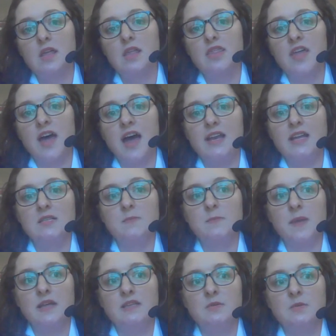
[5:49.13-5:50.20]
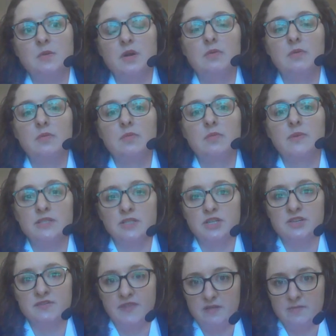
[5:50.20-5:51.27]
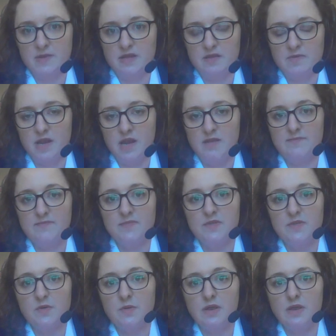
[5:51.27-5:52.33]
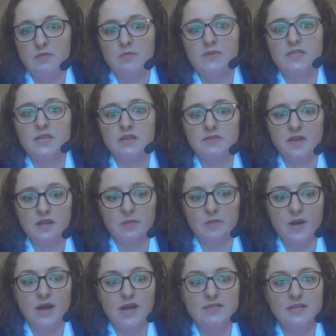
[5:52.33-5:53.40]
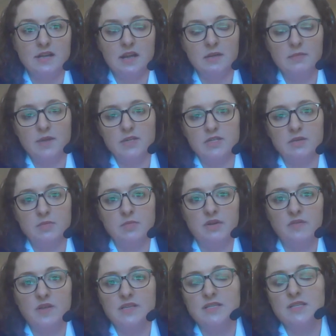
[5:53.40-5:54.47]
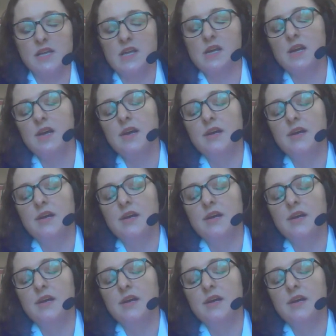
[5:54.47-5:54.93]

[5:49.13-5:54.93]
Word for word: that is based through our research development committee. So we receive LOIs, like I had mentioned previously,